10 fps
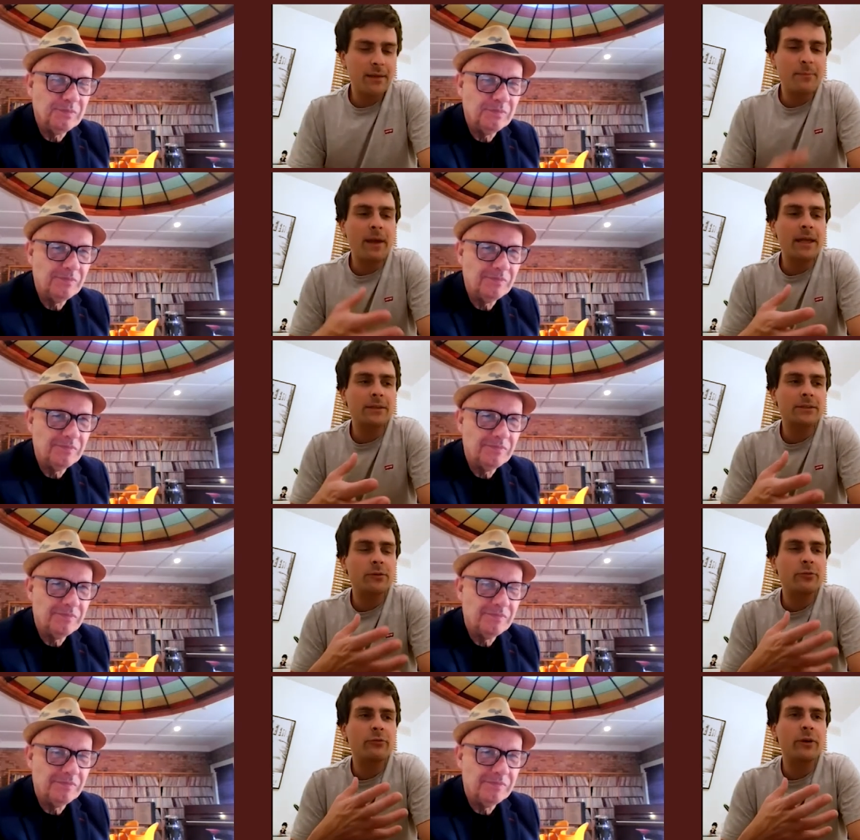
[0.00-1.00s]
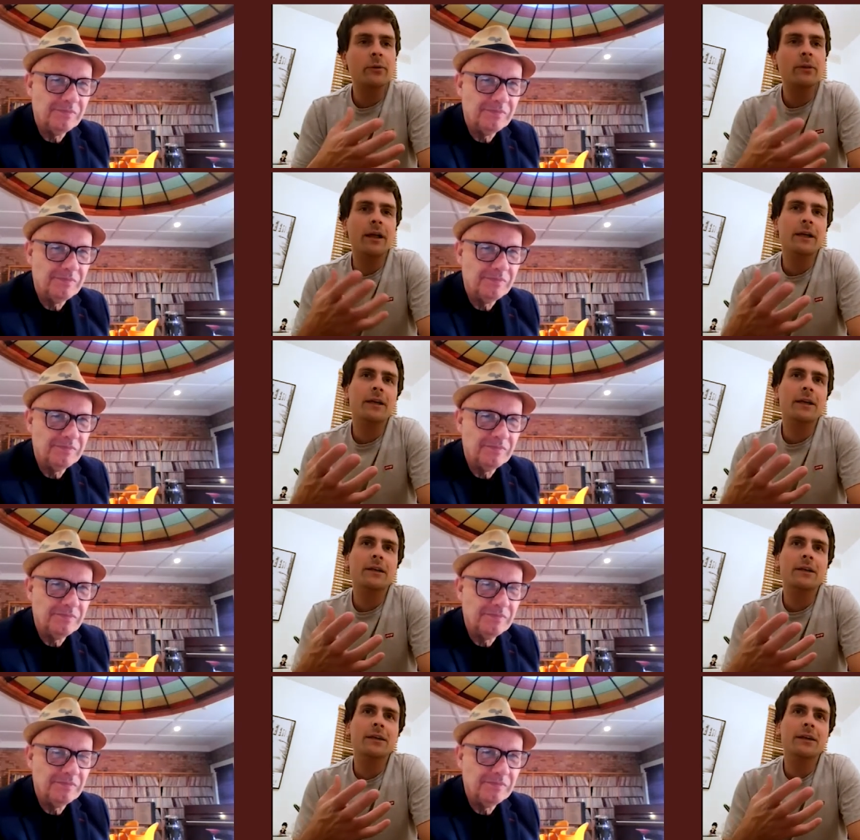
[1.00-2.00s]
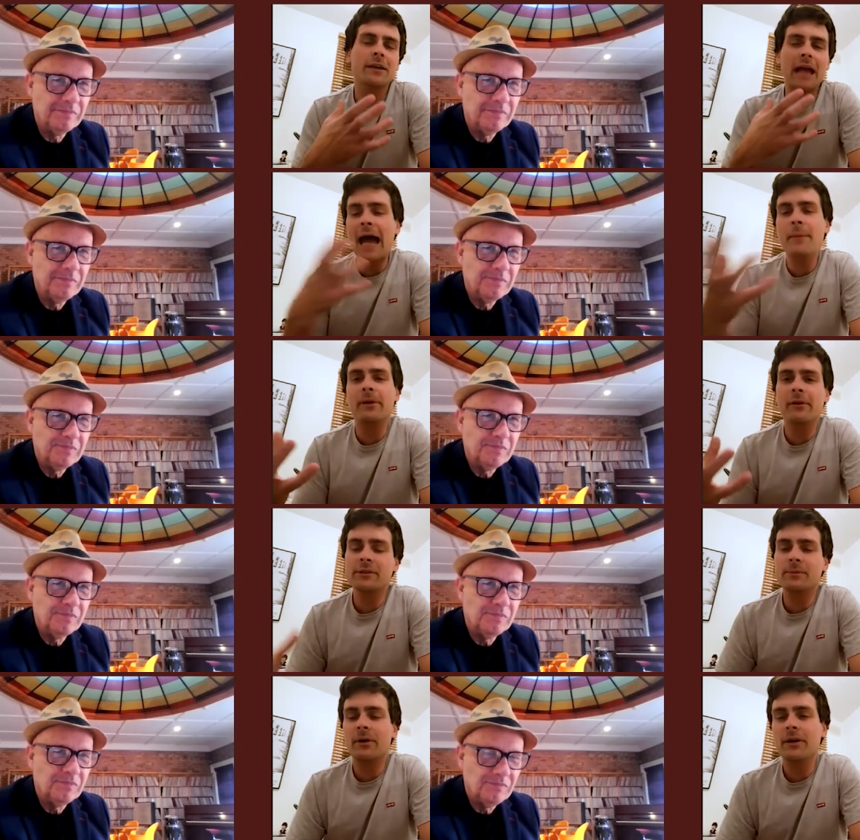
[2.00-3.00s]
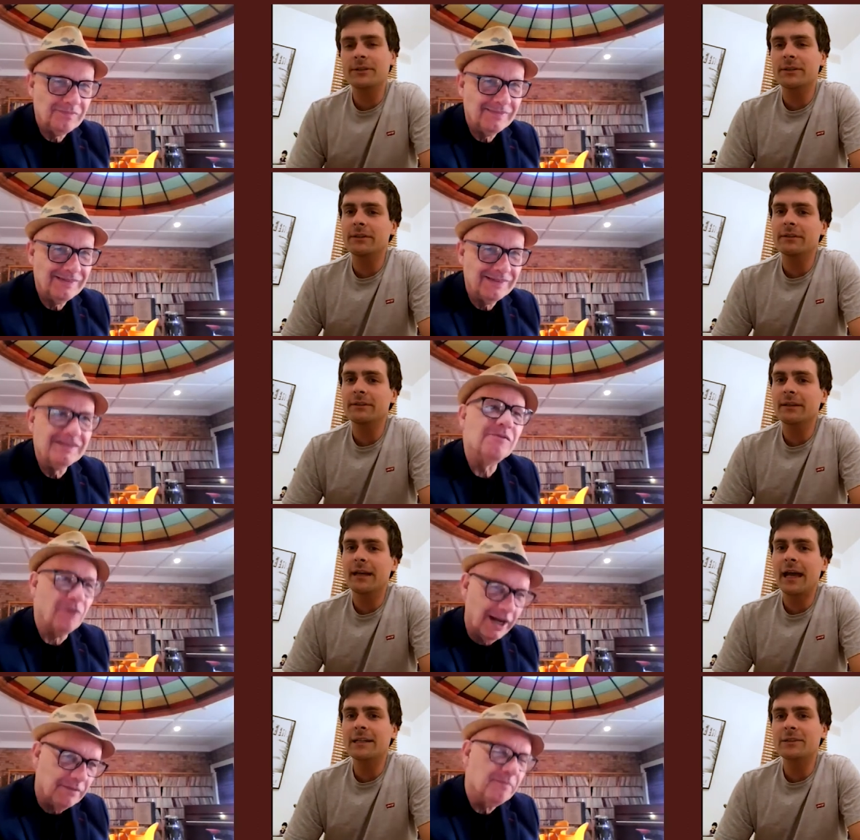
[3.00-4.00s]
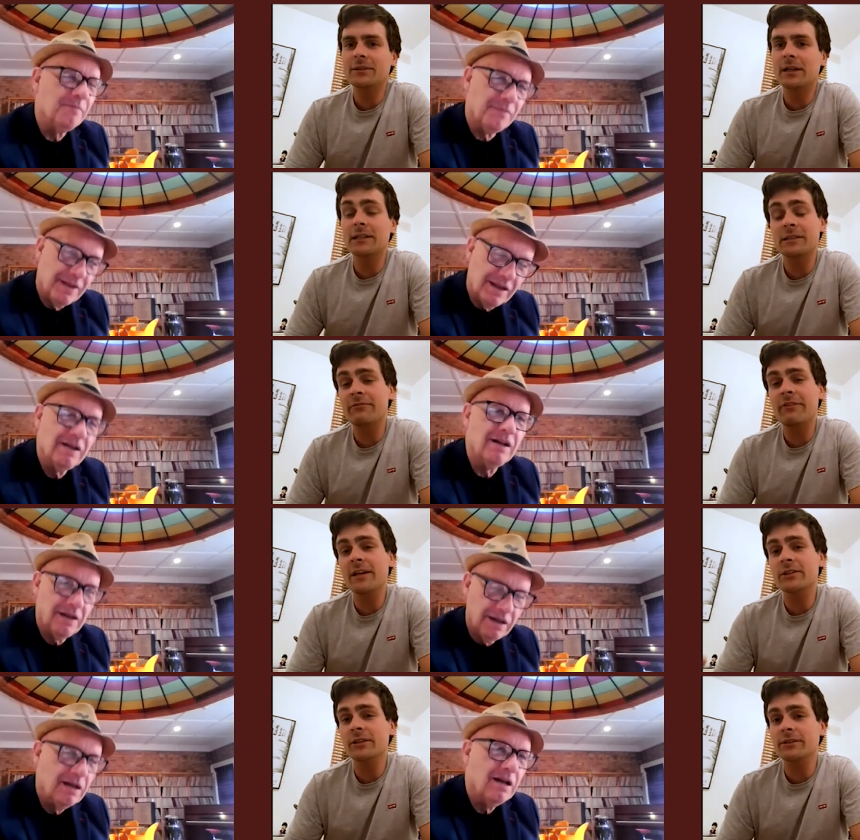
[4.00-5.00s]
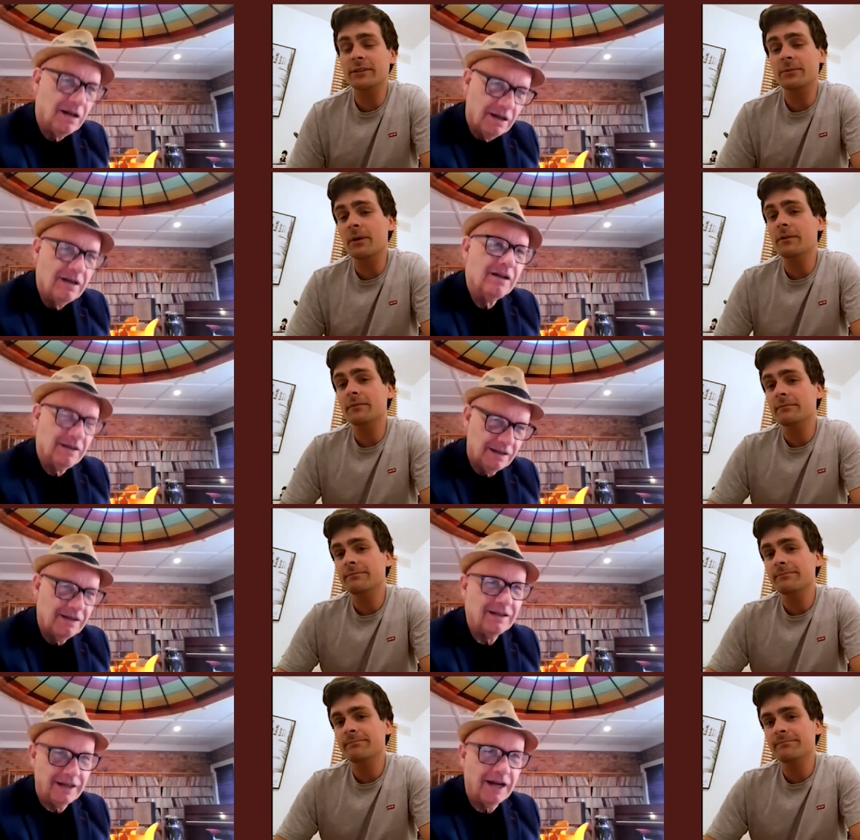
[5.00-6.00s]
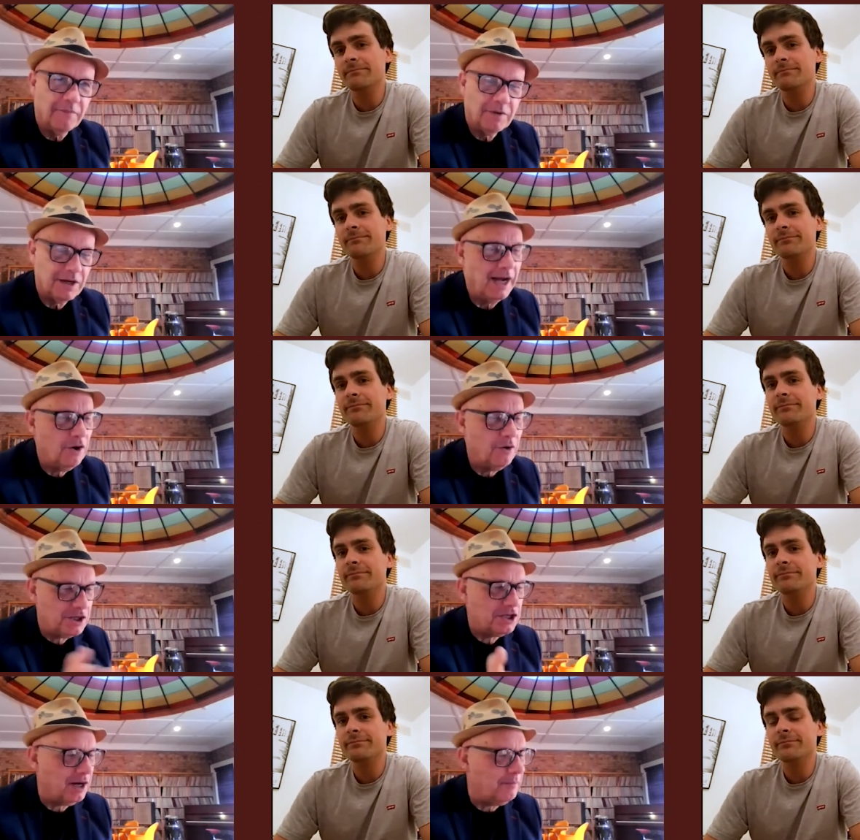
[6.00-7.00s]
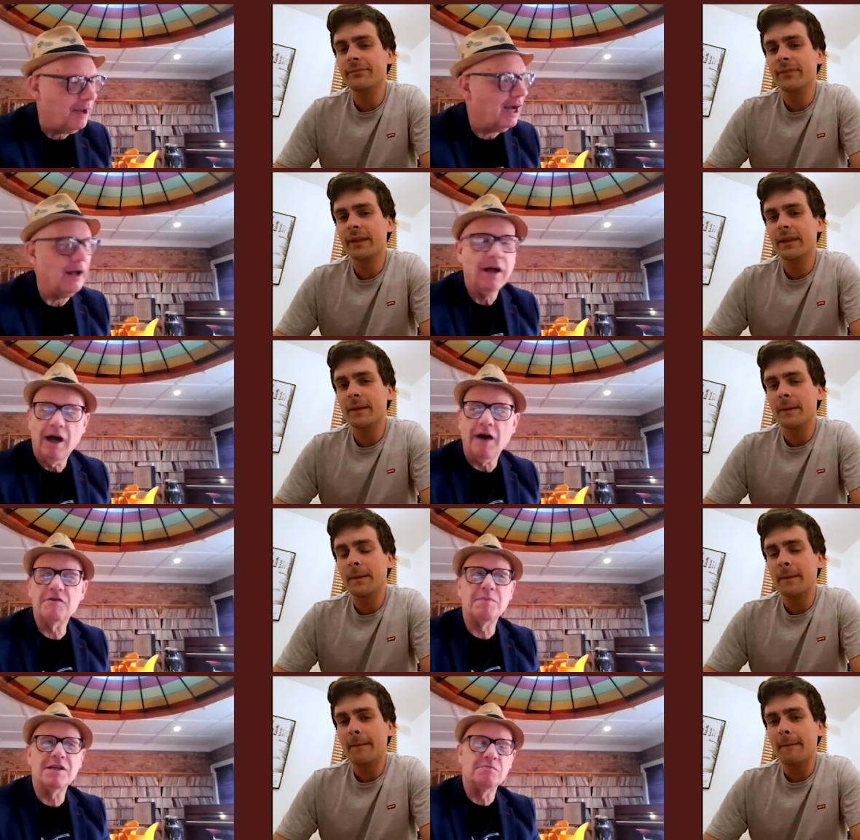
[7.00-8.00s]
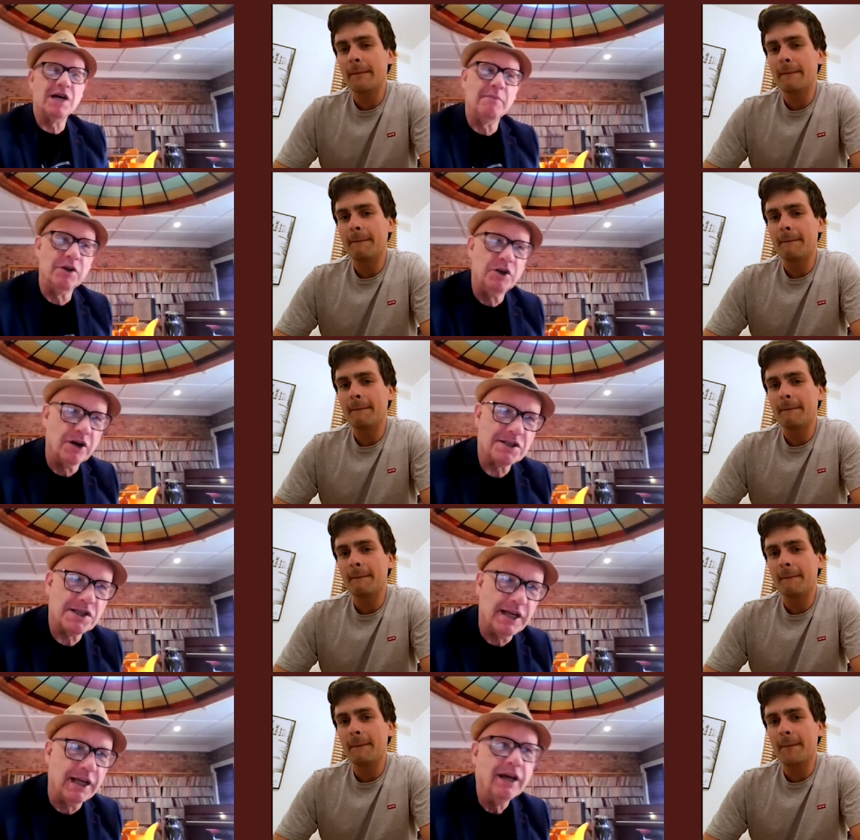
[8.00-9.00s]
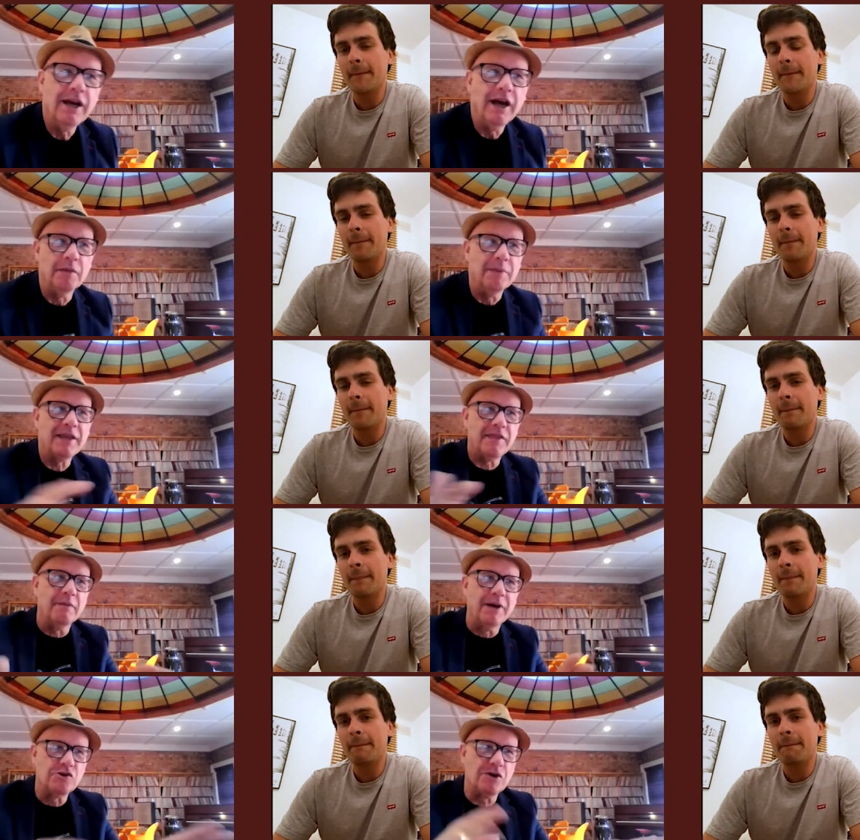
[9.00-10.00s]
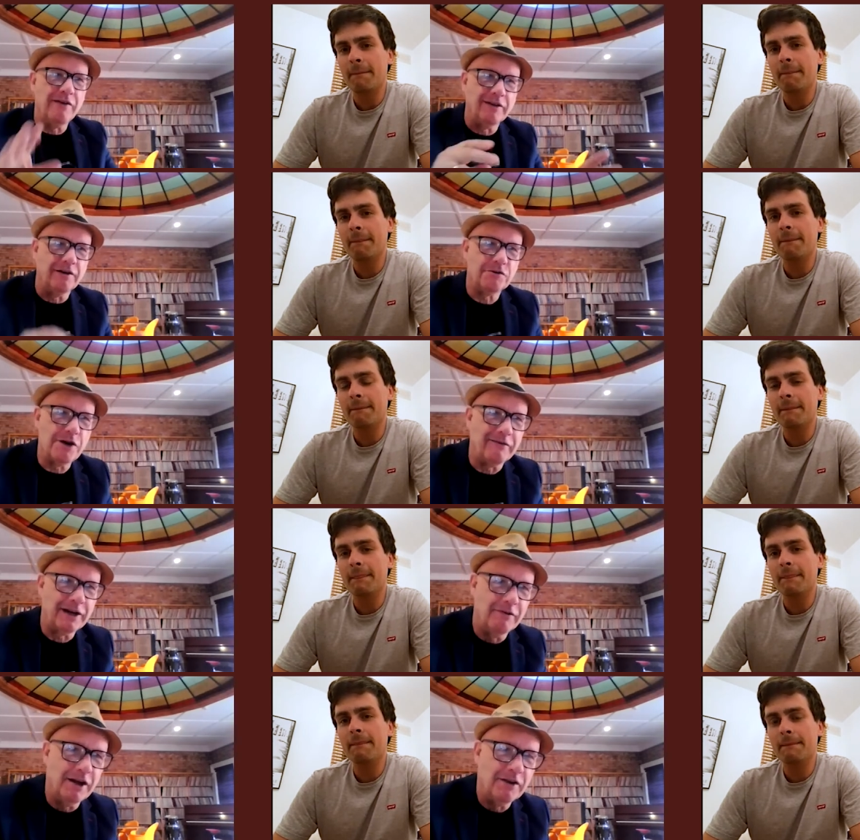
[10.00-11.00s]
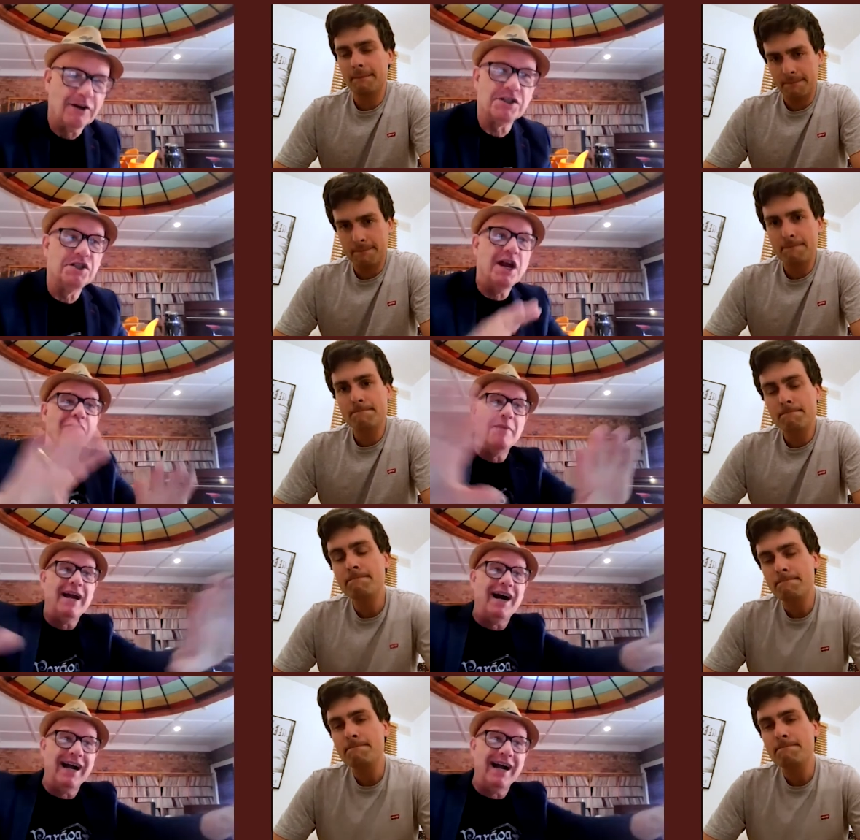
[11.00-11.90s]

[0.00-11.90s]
Speaker 1: it makes you feel like happier as a person and right. it's, it's infectious as well
Speaker 2: yeah, I know what you're talking about. I I've spent some time in New York City, and the big thing about travel traveling around there is never make